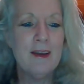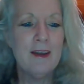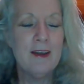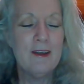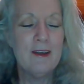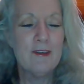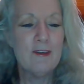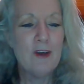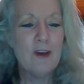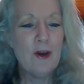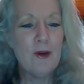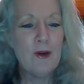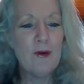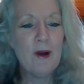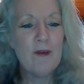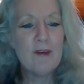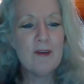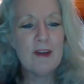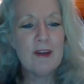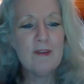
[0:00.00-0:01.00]
So
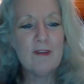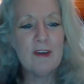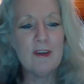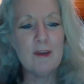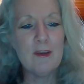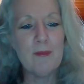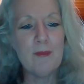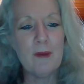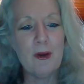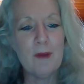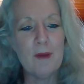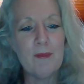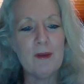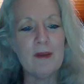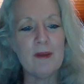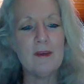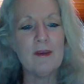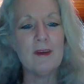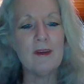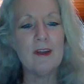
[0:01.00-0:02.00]
I've lived in the
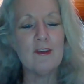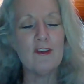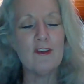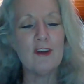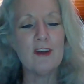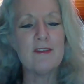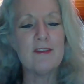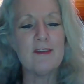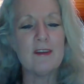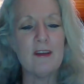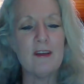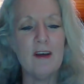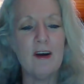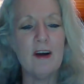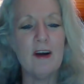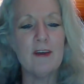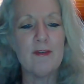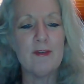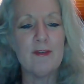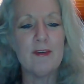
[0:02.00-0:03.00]
moment and trusted
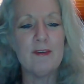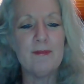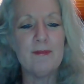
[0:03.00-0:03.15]
life.